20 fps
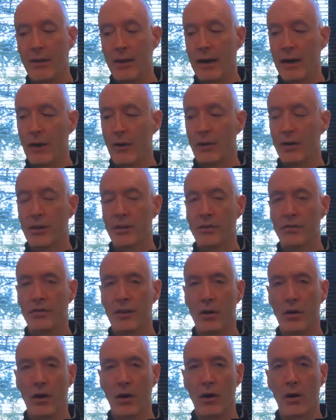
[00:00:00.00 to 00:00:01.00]
areas
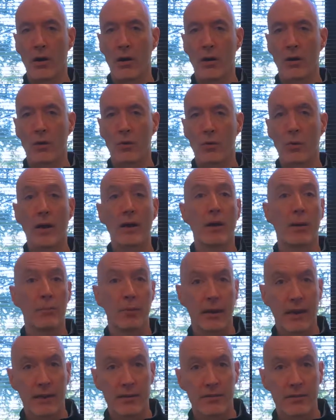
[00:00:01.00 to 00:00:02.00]
that are quite
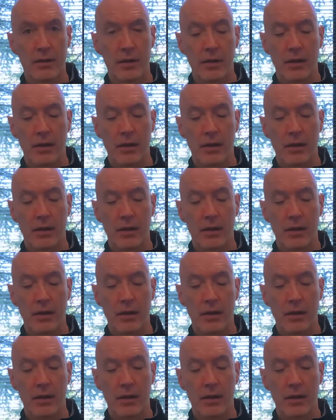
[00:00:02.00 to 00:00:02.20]
complex.